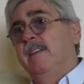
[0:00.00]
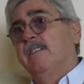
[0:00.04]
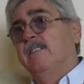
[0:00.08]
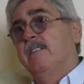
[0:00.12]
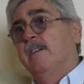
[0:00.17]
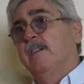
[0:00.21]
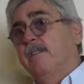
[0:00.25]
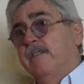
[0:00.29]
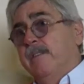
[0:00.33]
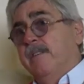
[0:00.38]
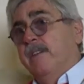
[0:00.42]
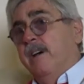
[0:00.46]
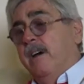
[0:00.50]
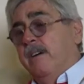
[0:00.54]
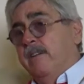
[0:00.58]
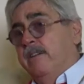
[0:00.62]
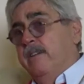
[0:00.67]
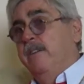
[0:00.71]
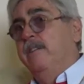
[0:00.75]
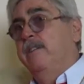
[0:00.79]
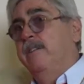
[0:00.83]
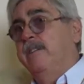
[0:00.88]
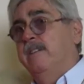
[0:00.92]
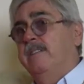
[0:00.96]
So
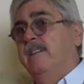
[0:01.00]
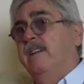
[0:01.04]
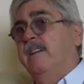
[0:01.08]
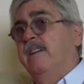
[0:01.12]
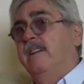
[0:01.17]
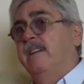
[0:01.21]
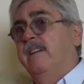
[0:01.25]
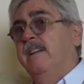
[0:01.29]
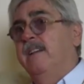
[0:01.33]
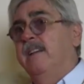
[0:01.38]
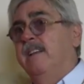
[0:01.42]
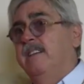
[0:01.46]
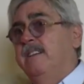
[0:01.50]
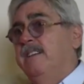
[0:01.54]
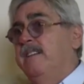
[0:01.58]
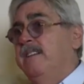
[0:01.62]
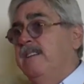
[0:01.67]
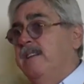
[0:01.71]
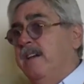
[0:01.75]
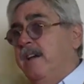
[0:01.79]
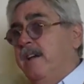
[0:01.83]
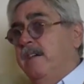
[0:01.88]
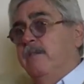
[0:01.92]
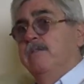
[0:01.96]
you understand? Unless
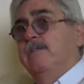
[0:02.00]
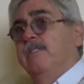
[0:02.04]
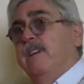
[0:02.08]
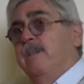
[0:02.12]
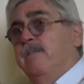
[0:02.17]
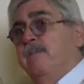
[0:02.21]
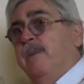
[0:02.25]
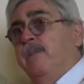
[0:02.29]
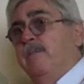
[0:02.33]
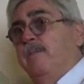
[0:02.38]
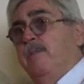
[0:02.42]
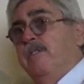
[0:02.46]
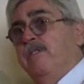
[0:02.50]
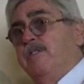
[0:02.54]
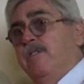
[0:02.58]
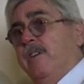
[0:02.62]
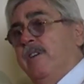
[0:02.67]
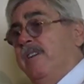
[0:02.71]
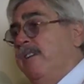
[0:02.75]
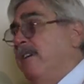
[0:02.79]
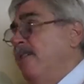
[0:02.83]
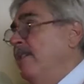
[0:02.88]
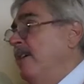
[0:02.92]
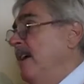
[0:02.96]
he's killed someone, which
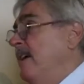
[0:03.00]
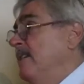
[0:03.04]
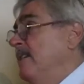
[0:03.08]
I know he